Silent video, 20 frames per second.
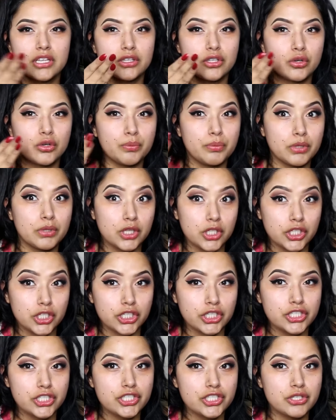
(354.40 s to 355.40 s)
little
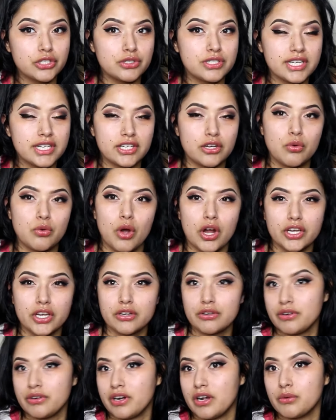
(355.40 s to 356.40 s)
blur, so it's like you're
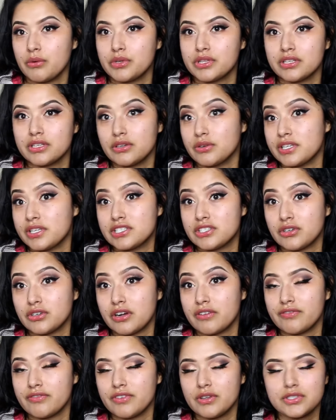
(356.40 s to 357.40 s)
walking around with a little
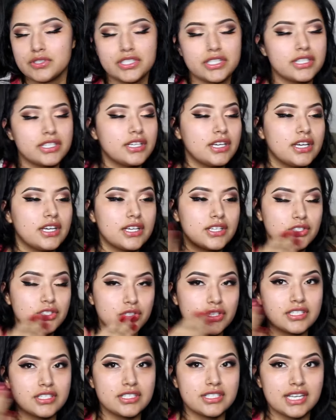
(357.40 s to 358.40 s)
Instagram filter
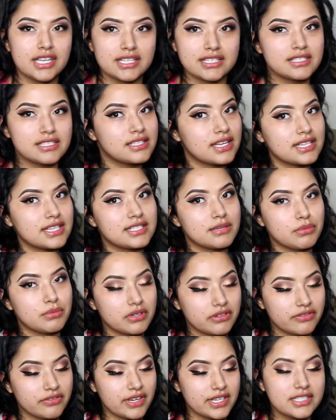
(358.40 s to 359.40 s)
because your skin's nice and
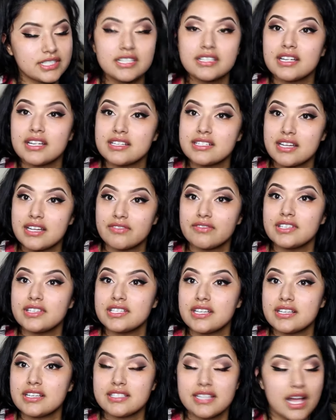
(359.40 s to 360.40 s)
perfected. That
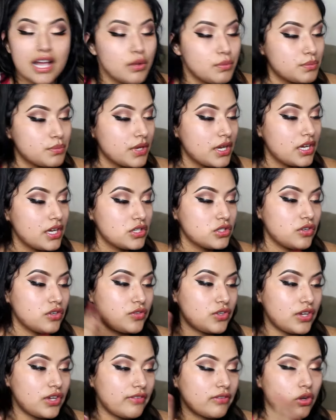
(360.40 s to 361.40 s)
definitely does help. So
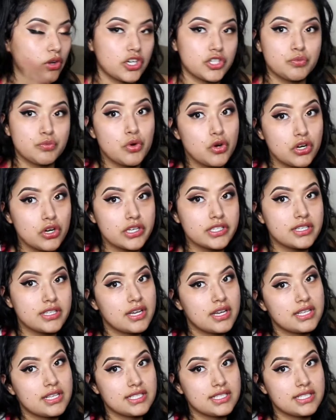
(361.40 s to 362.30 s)
if you have large pores,